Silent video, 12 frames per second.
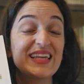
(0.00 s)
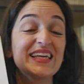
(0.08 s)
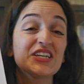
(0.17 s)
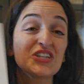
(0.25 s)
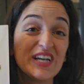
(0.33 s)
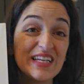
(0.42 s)

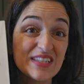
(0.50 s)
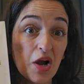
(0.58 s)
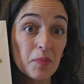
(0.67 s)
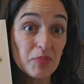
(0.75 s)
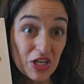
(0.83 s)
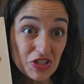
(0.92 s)
Here is our
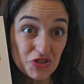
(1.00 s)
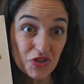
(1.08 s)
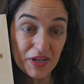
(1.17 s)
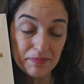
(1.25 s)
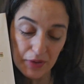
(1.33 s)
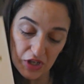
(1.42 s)
brush
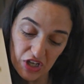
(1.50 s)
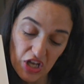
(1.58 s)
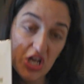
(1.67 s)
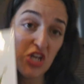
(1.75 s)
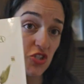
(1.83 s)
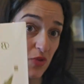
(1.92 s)
drawing book.
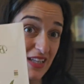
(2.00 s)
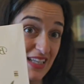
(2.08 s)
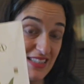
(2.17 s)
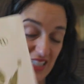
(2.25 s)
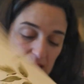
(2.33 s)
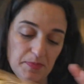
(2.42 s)
So I like
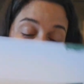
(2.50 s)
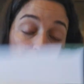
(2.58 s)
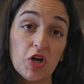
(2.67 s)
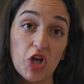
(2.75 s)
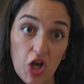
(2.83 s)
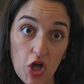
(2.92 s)
to keep the
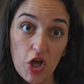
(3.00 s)
book